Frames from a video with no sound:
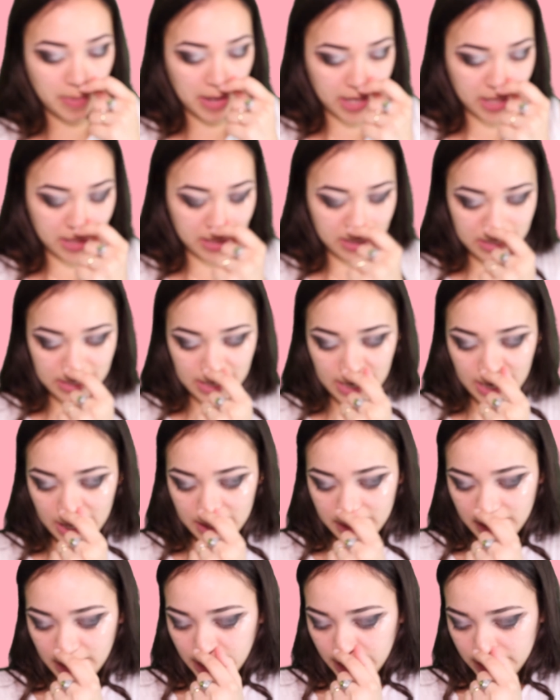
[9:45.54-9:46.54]
back in the day. I
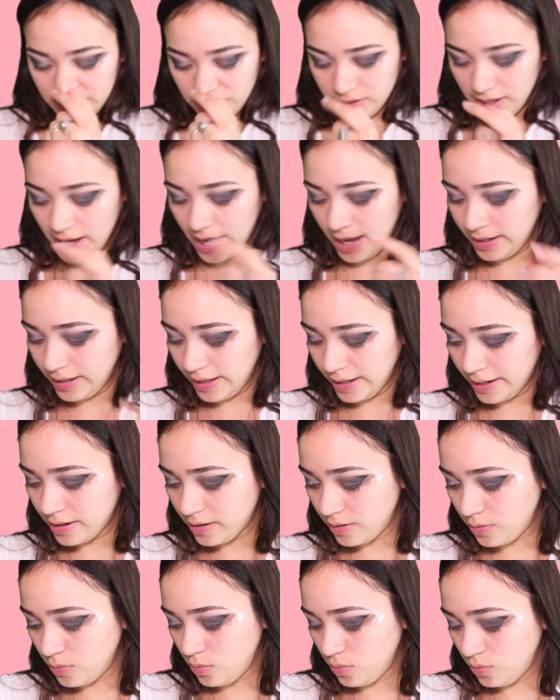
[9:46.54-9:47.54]
think I just had
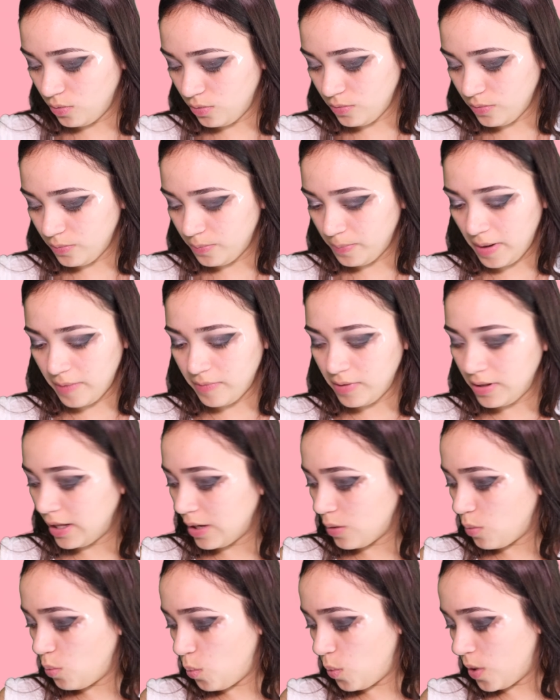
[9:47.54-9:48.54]
like maybe
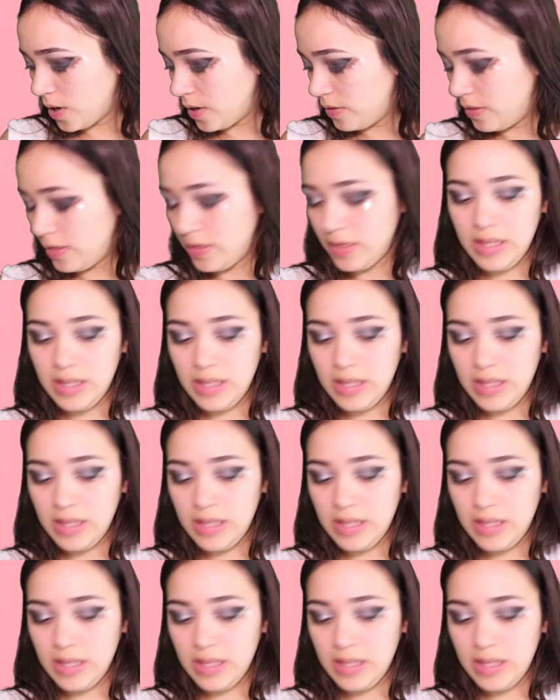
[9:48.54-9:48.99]
like one of